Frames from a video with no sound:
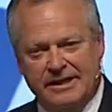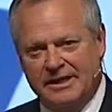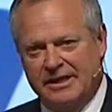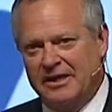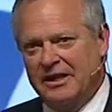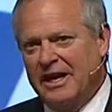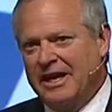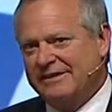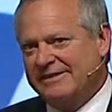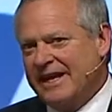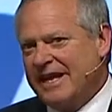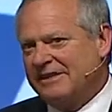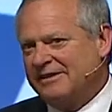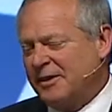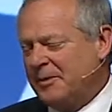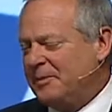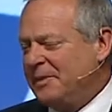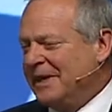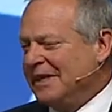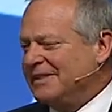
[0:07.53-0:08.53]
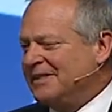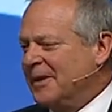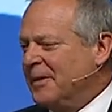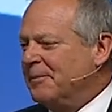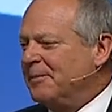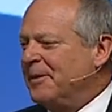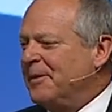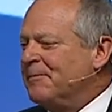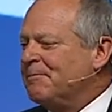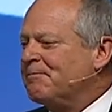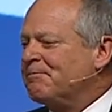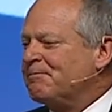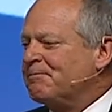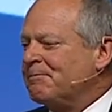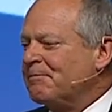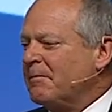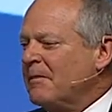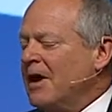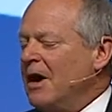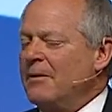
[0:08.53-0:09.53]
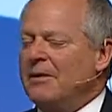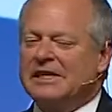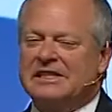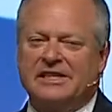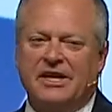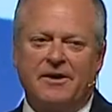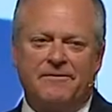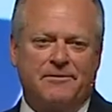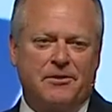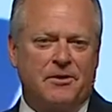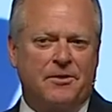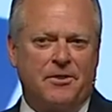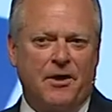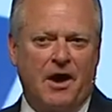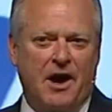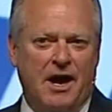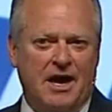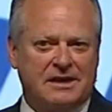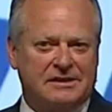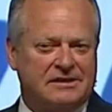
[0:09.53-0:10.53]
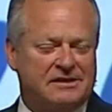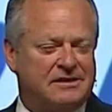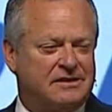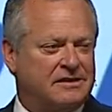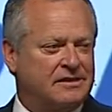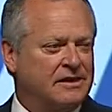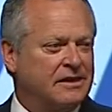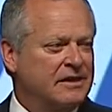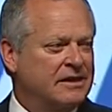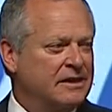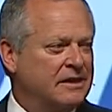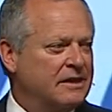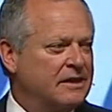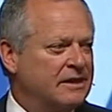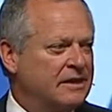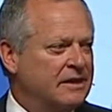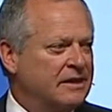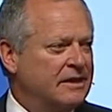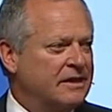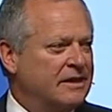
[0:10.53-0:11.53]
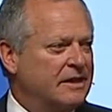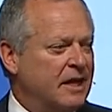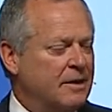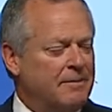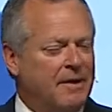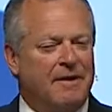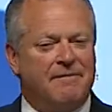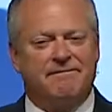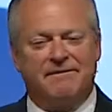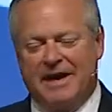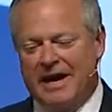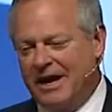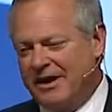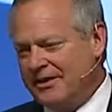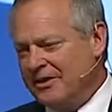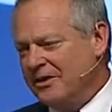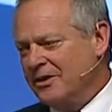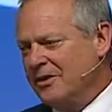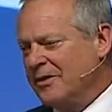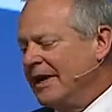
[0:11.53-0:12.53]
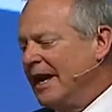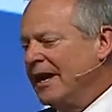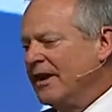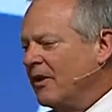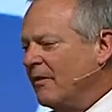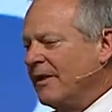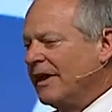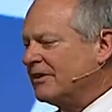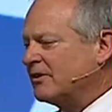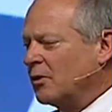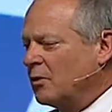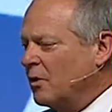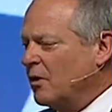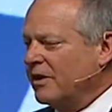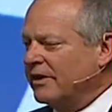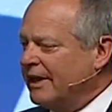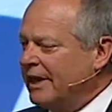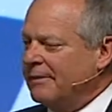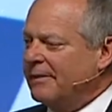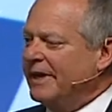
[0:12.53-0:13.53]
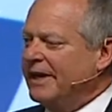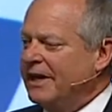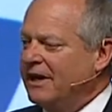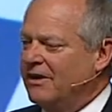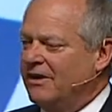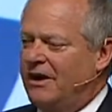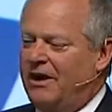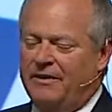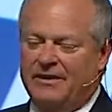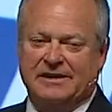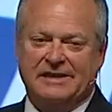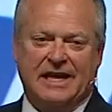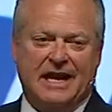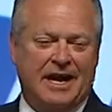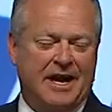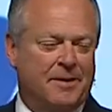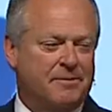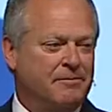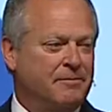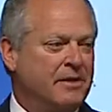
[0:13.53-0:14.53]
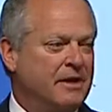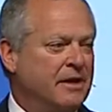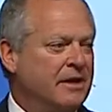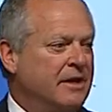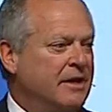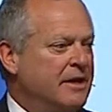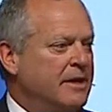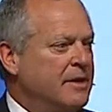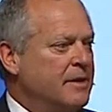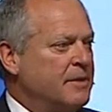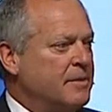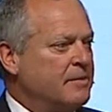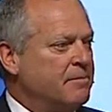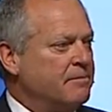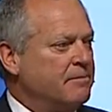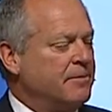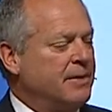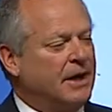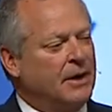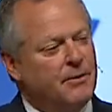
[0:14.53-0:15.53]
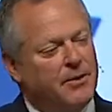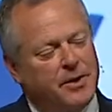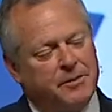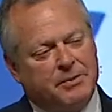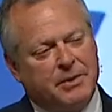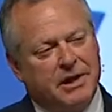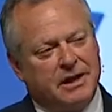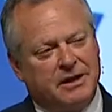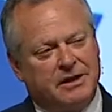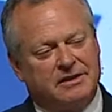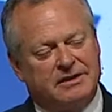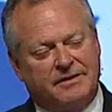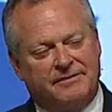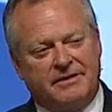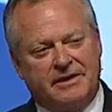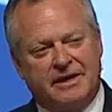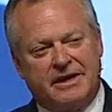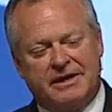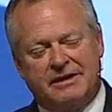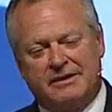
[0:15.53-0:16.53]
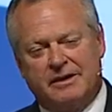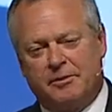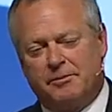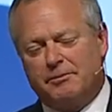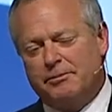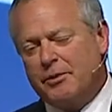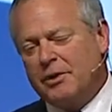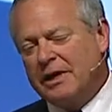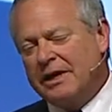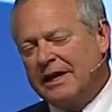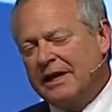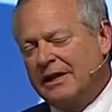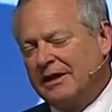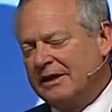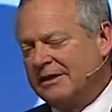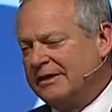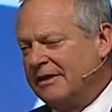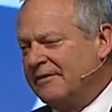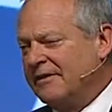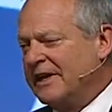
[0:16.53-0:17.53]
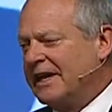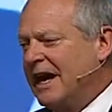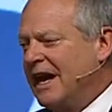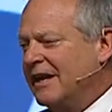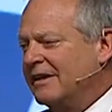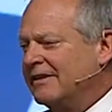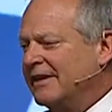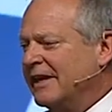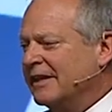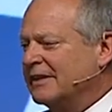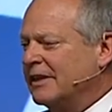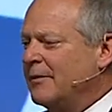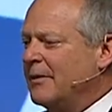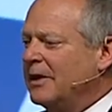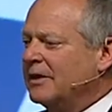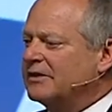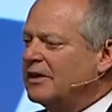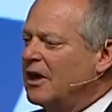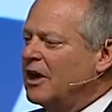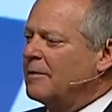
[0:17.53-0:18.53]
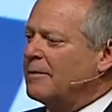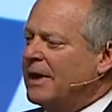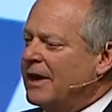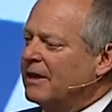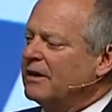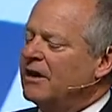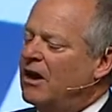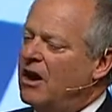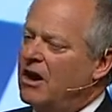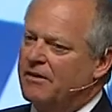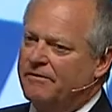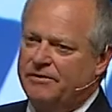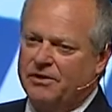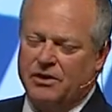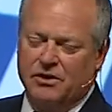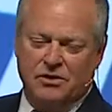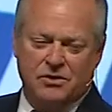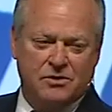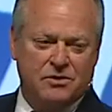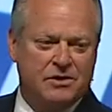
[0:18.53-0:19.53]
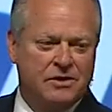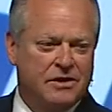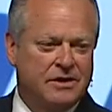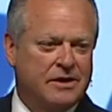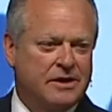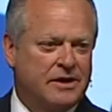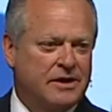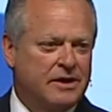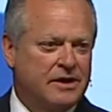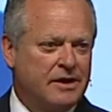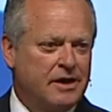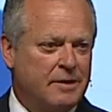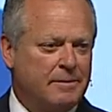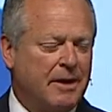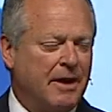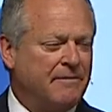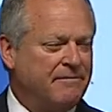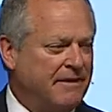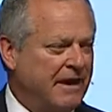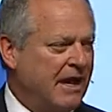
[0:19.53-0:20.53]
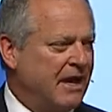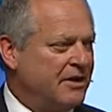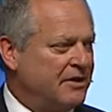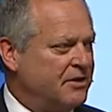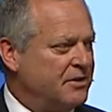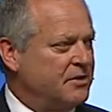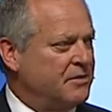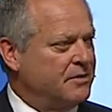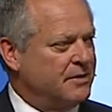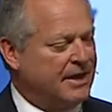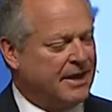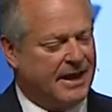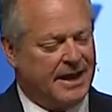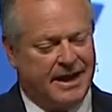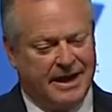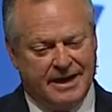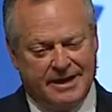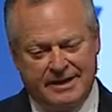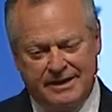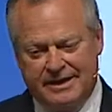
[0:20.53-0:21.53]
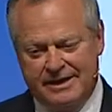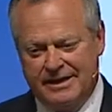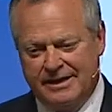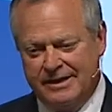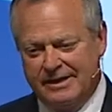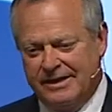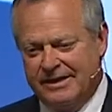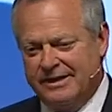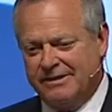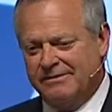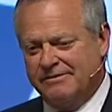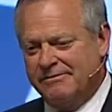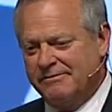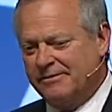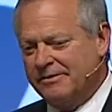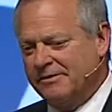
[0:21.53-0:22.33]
it's actually pretty simple. I want to share a few thoughts about value, and I know that's a word that we hear all the time, but I want to put it in a little different context. I want to talk about a long view about value, and in